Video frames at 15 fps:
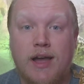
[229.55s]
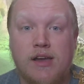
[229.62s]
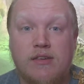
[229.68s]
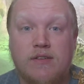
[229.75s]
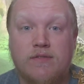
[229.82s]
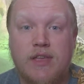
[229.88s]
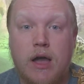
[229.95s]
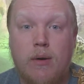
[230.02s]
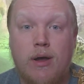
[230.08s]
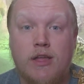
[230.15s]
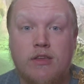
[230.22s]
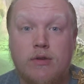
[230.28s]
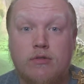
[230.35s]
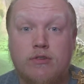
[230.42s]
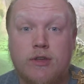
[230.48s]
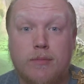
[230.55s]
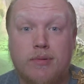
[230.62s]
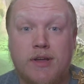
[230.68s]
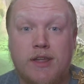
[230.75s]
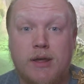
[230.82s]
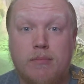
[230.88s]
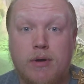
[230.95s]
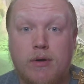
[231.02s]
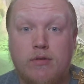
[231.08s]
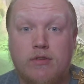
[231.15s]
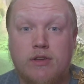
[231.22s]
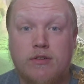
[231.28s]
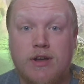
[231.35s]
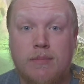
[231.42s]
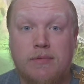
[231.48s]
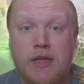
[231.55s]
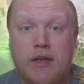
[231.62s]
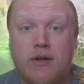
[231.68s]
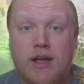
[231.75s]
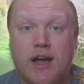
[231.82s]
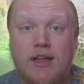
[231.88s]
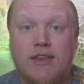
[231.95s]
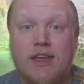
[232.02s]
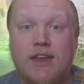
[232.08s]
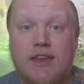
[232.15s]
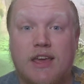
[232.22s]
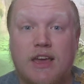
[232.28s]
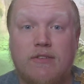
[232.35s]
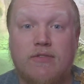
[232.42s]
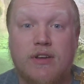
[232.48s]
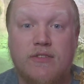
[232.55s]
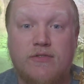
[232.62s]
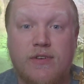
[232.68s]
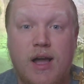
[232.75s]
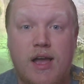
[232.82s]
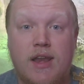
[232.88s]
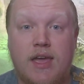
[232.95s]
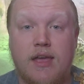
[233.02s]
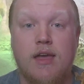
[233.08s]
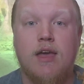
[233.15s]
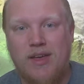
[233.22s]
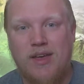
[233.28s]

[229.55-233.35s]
As of now, I do still plan on posting reptile content every Friday.